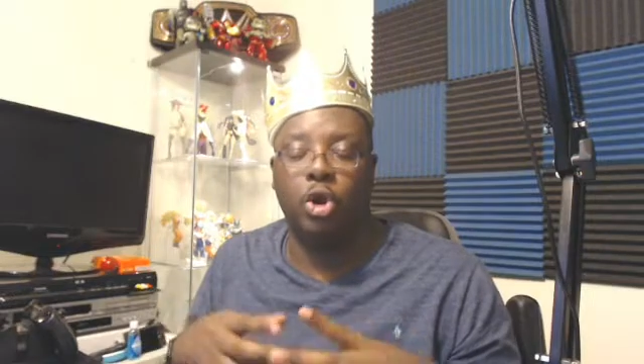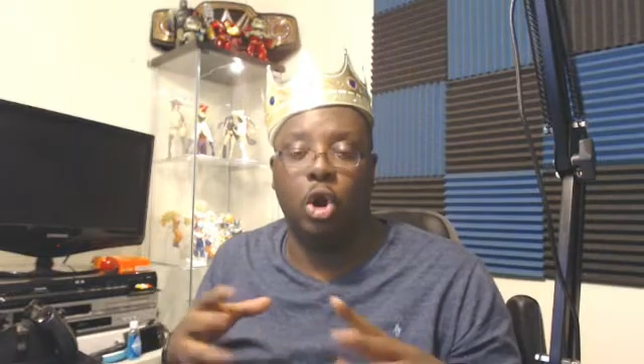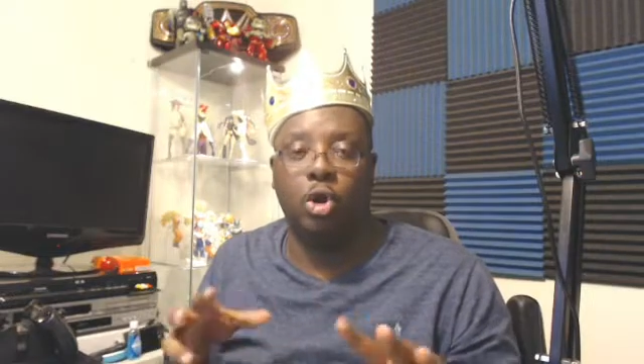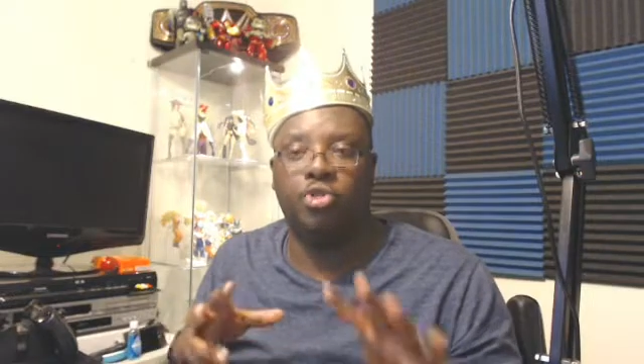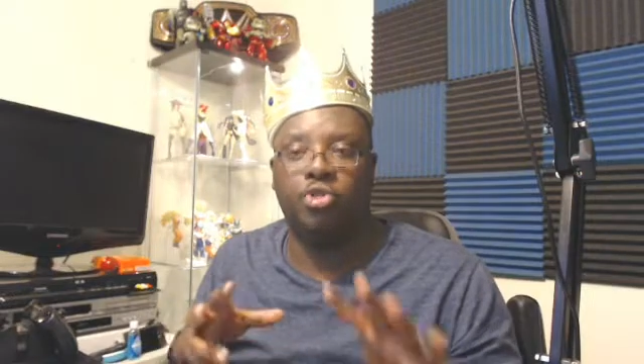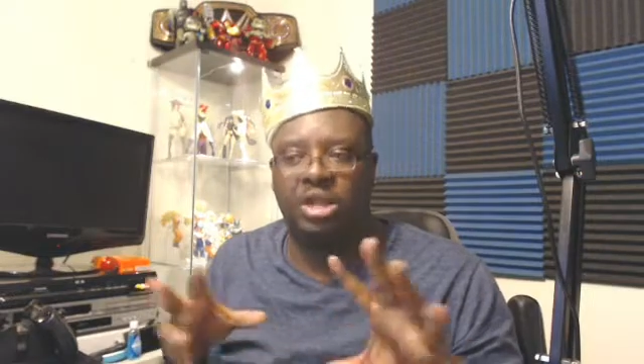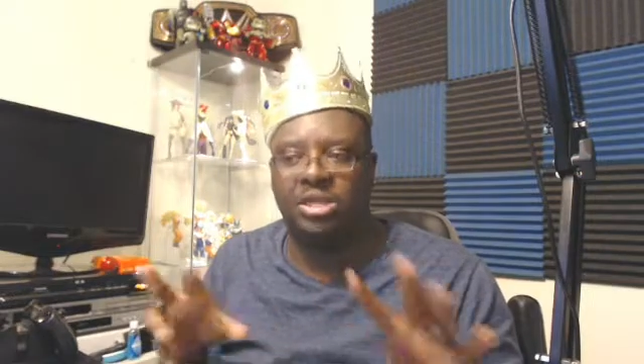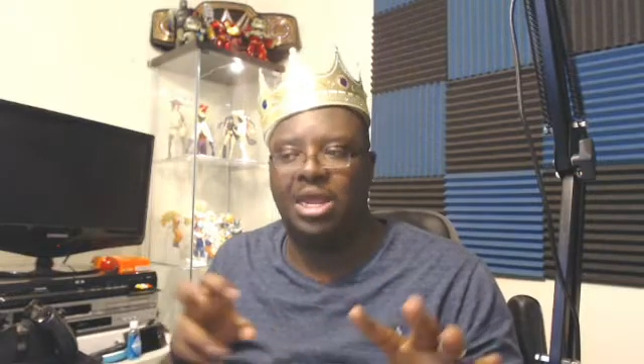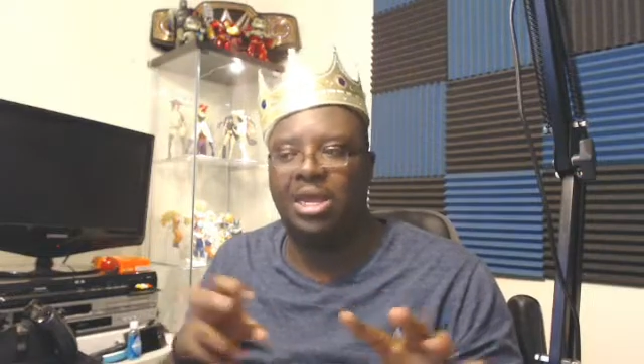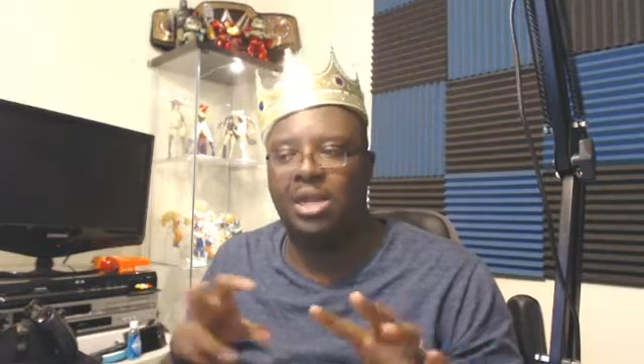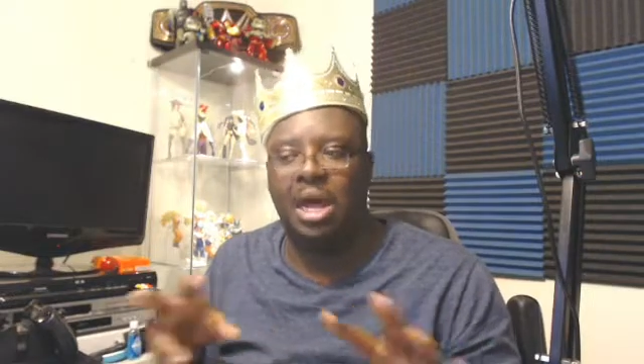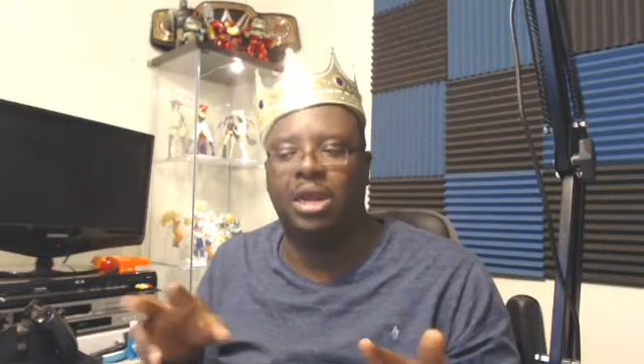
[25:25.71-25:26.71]
Earth and
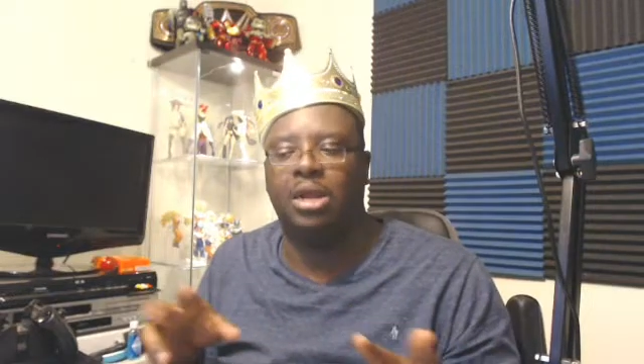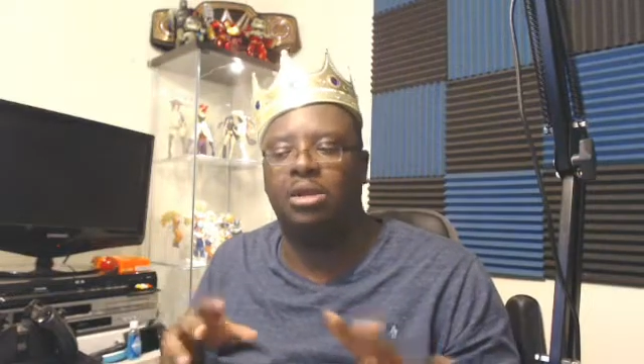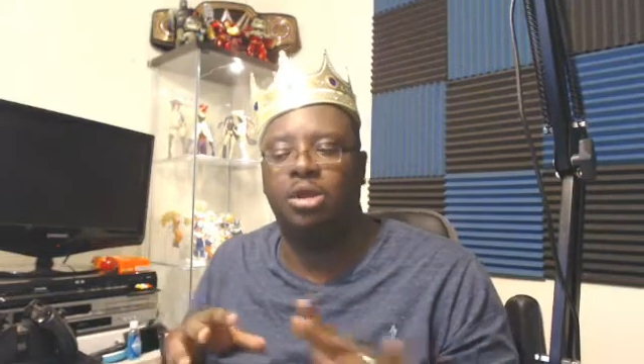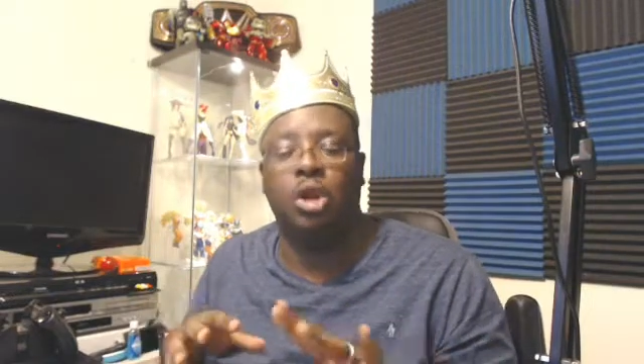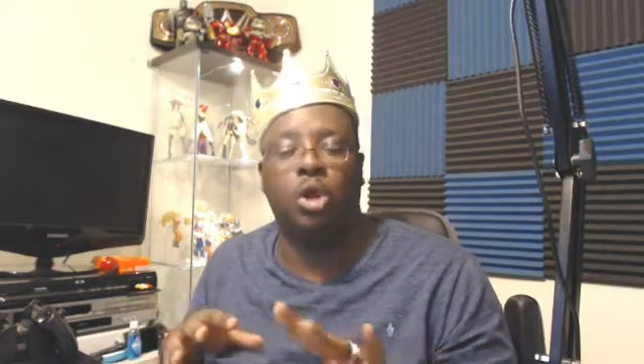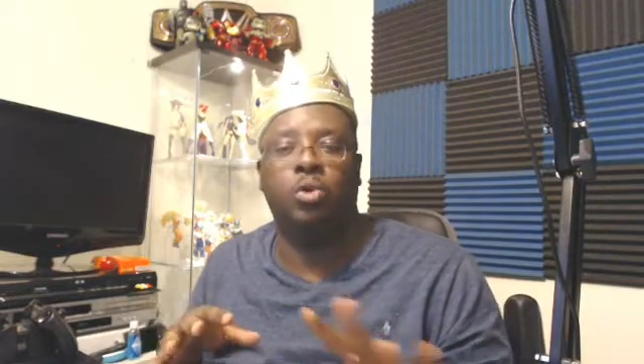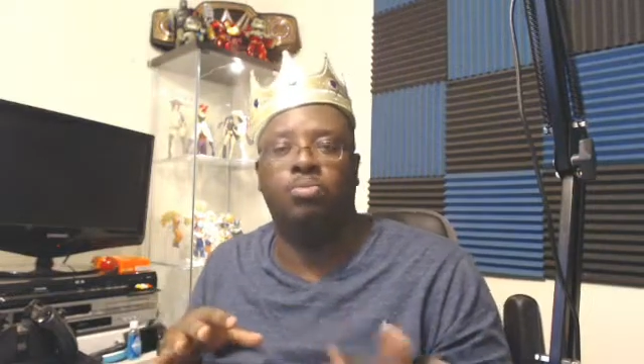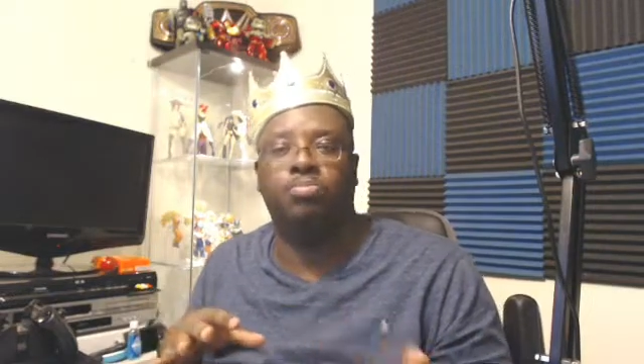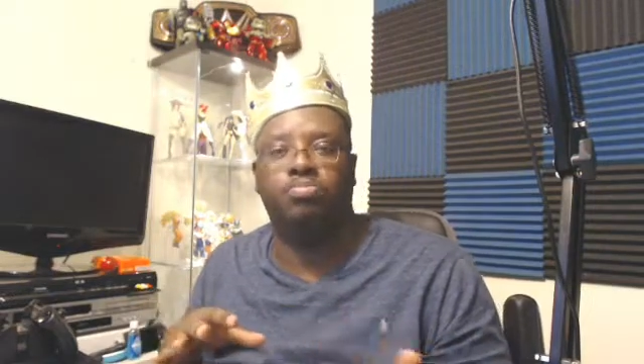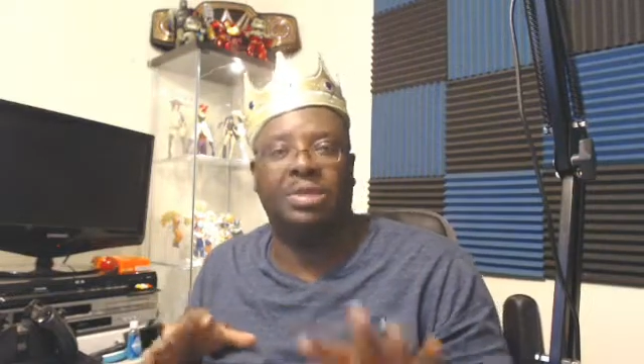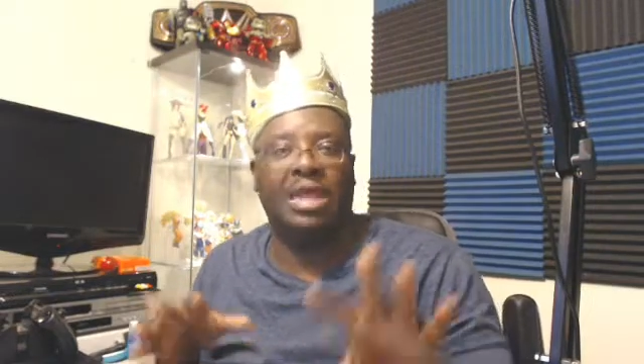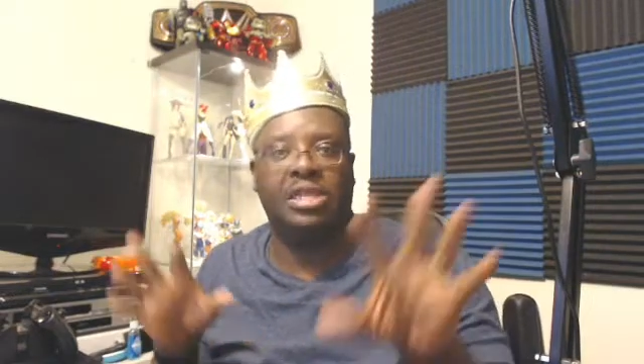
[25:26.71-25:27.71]
tectonic,
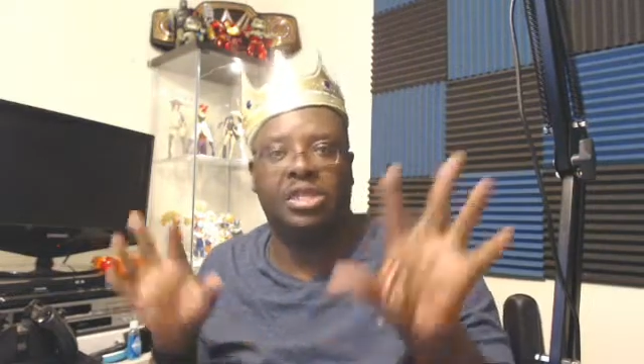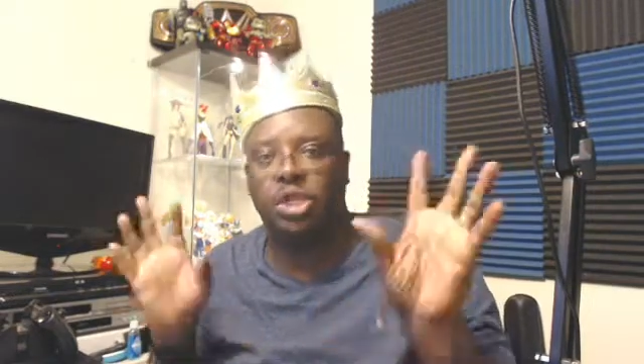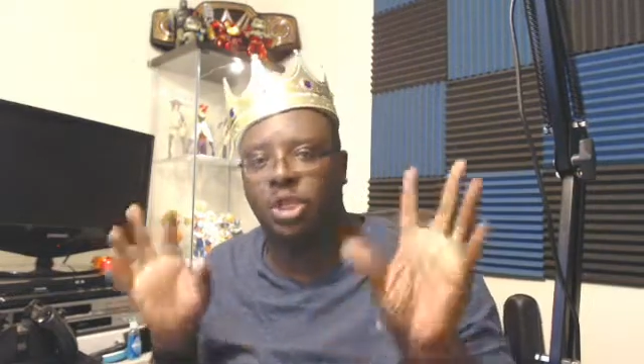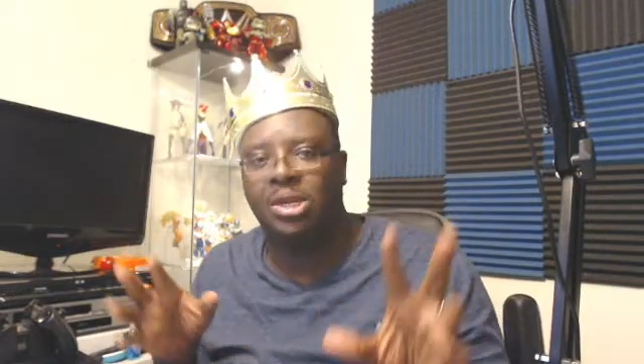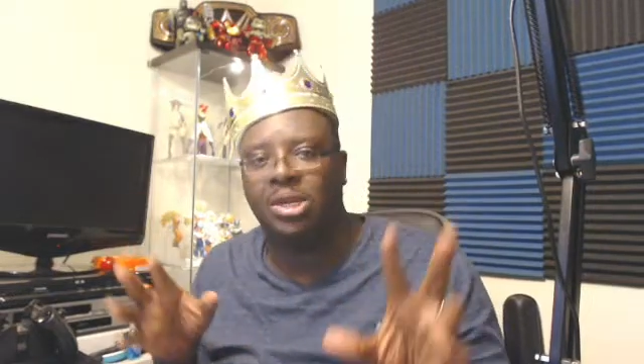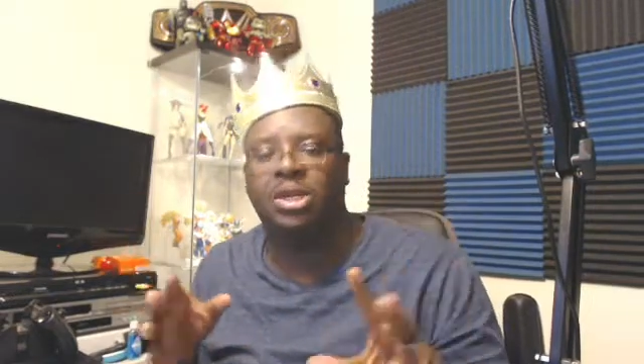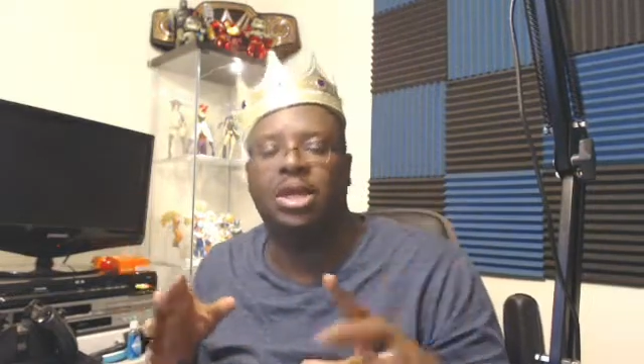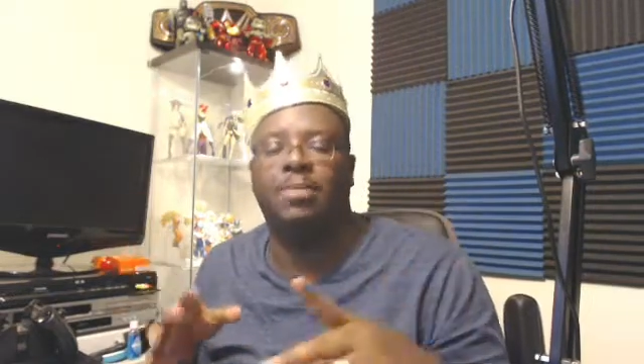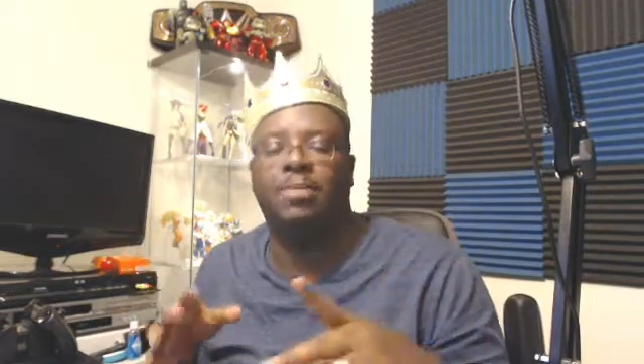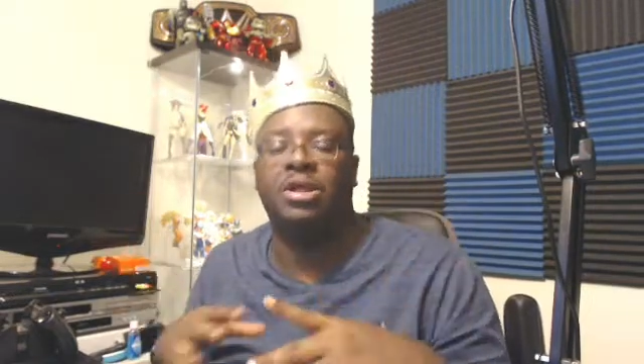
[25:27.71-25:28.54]
plates and shit like that.